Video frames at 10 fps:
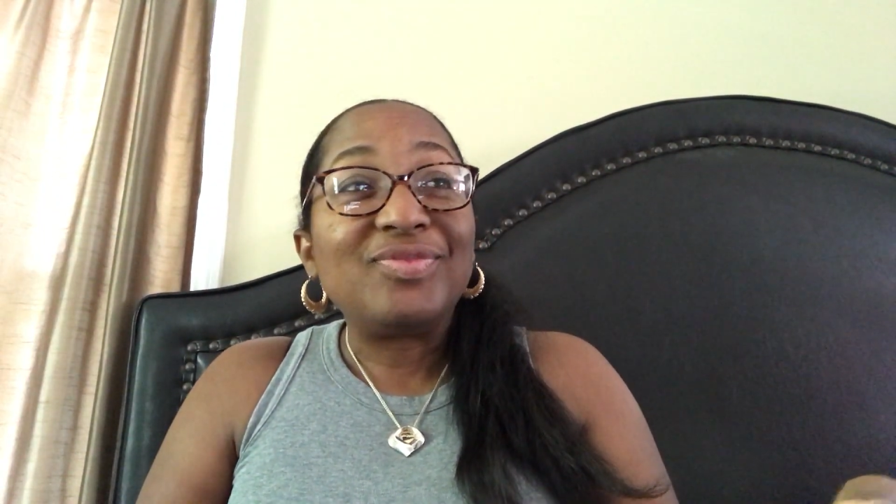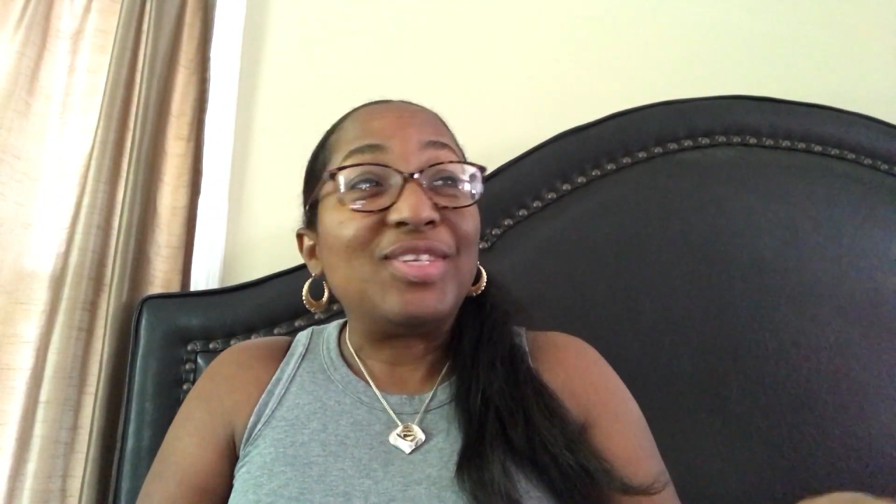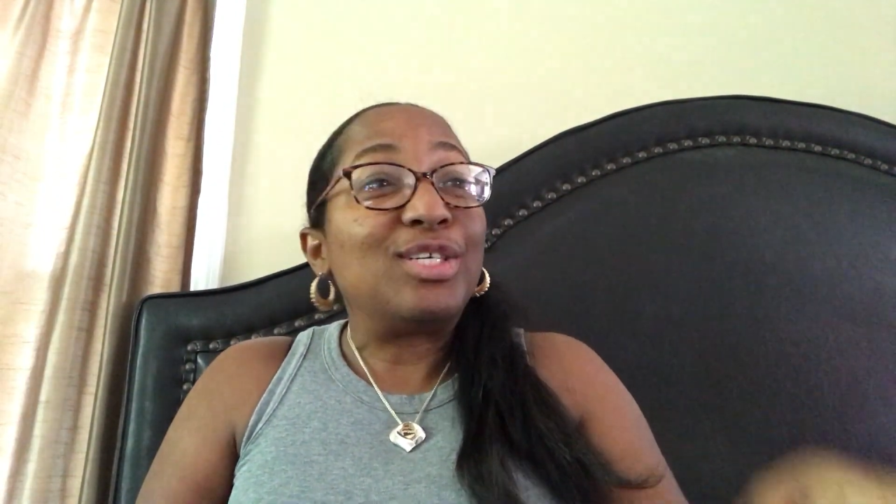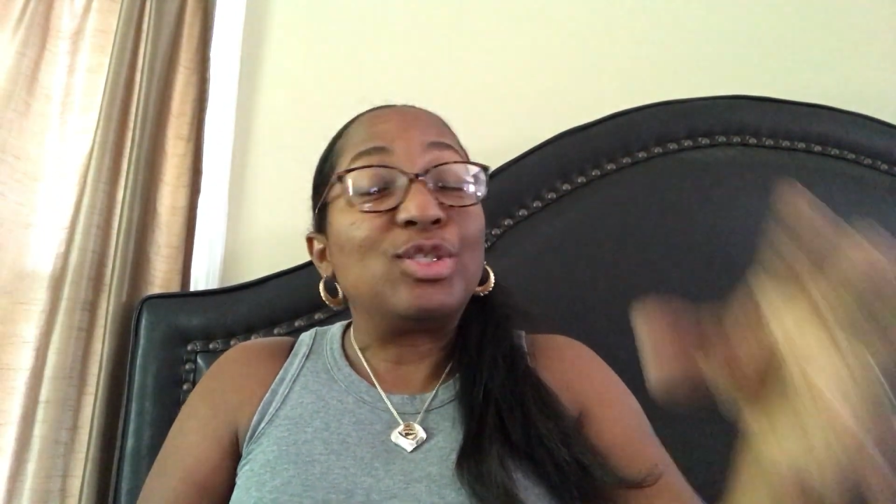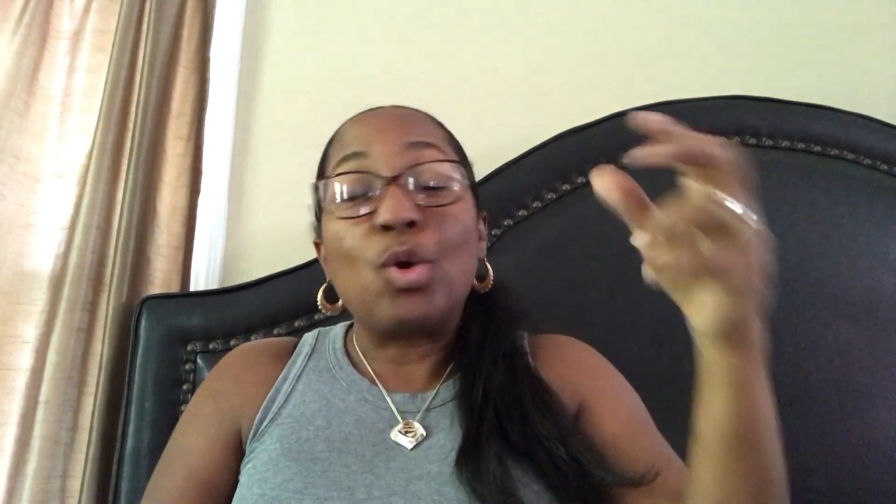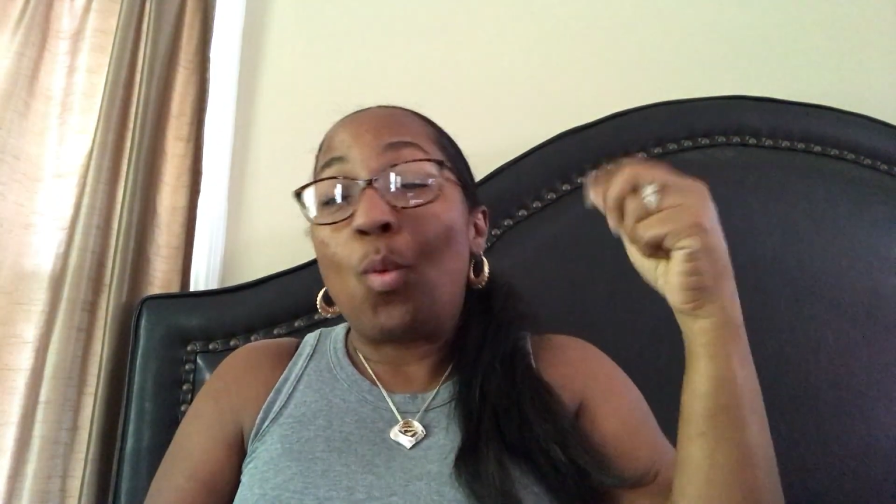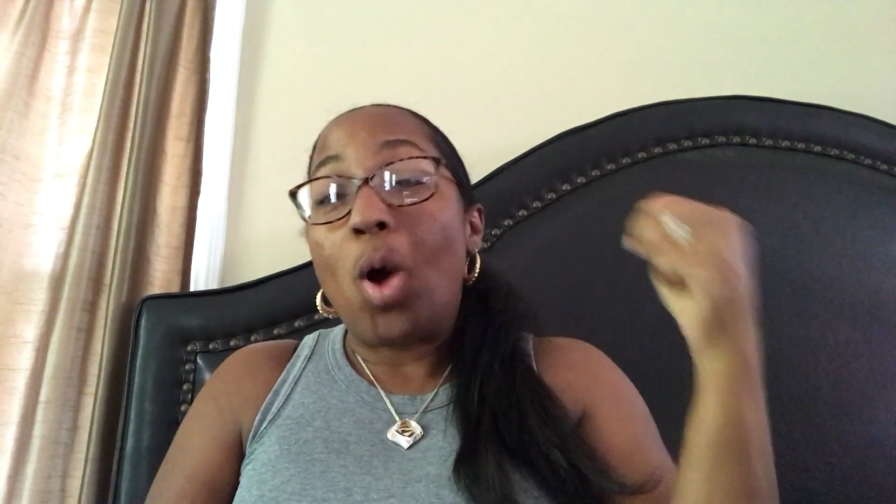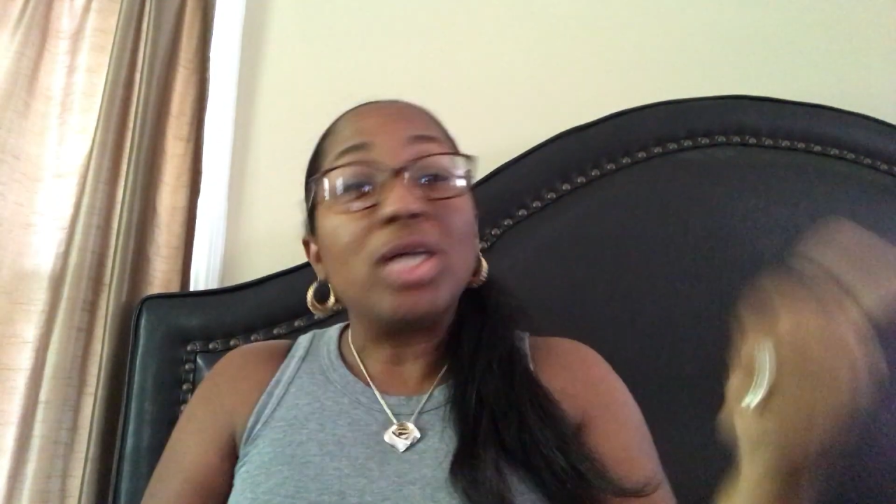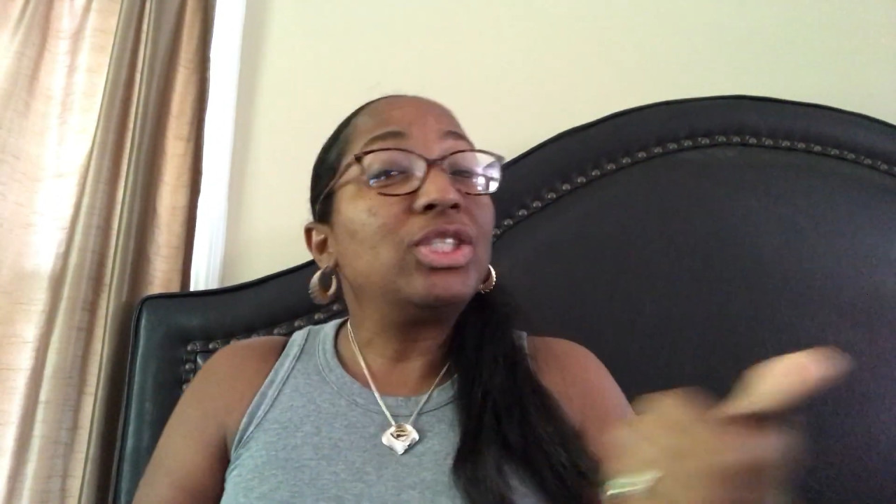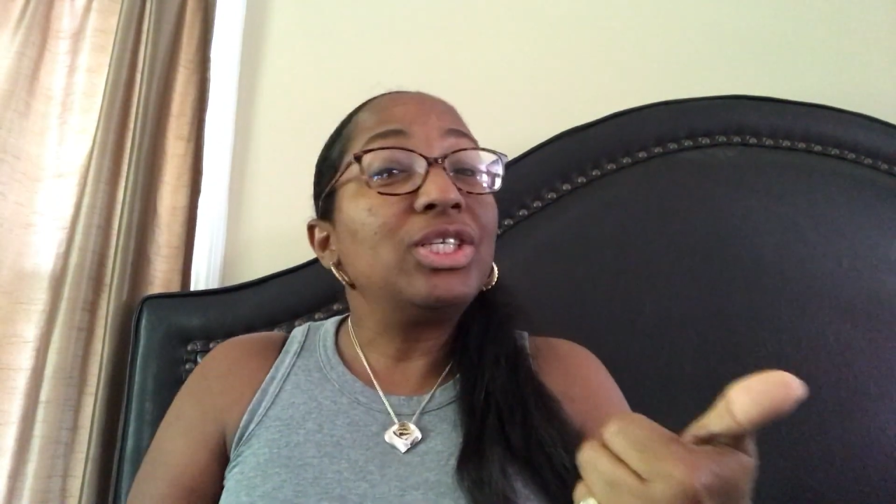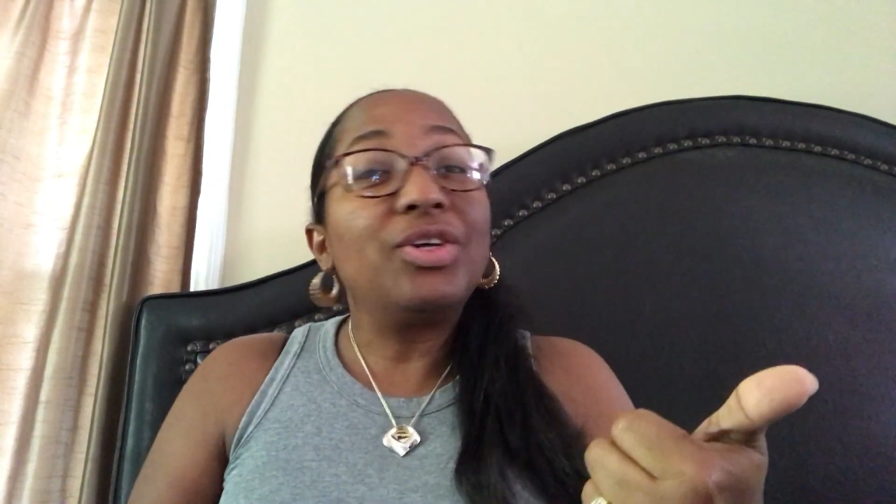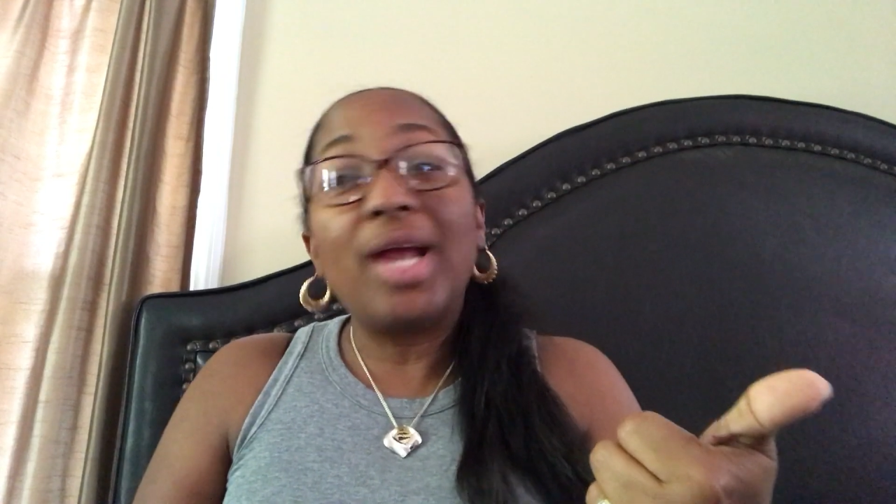There's no washing your